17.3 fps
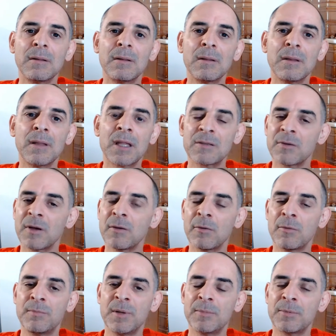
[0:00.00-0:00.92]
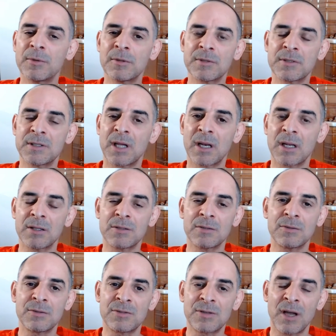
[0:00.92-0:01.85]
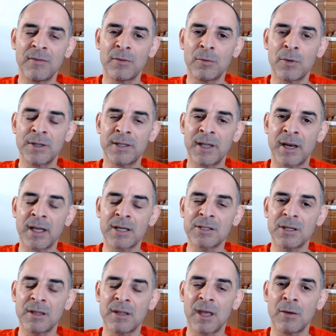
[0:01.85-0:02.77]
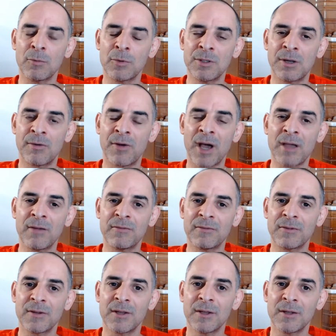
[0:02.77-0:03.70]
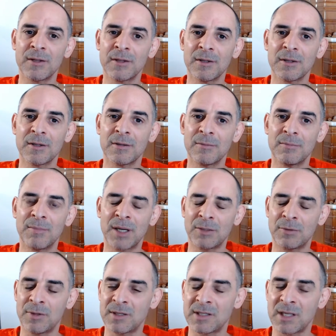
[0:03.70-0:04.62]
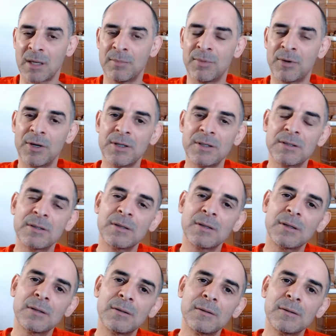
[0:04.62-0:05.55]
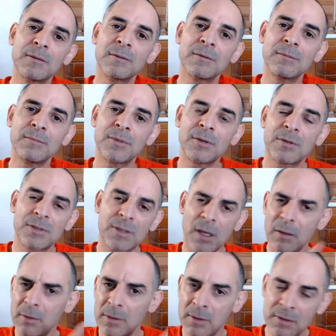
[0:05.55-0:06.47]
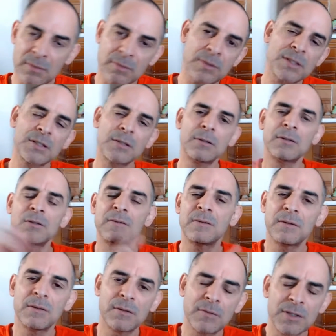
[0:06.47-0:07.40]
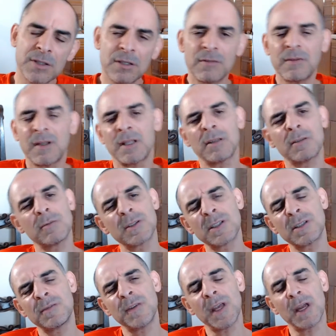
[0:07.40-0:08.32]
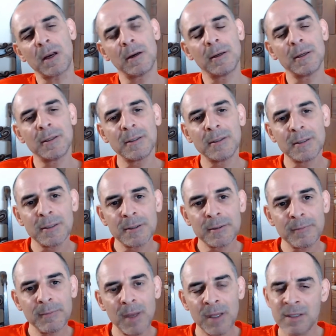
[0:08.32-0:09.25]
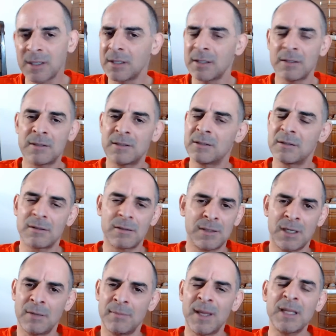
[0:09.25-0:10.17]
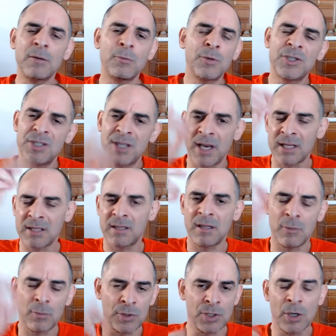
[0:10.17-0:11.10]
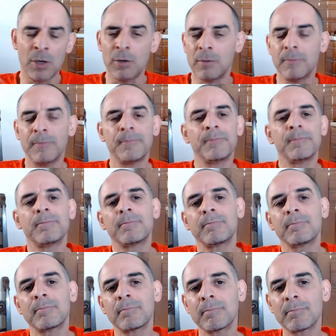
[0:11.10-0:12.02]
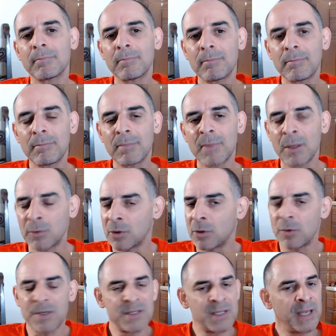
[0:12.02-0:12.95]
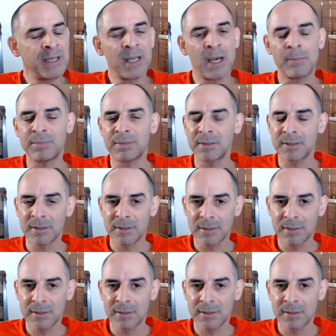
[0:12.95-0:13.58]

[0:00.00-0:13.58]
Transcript: That's why when people started to travel one direction, they would arrive back to the same point. Because, oh, it was not flat, it was a sphere. It didn't matter which direction they would go. They would always end up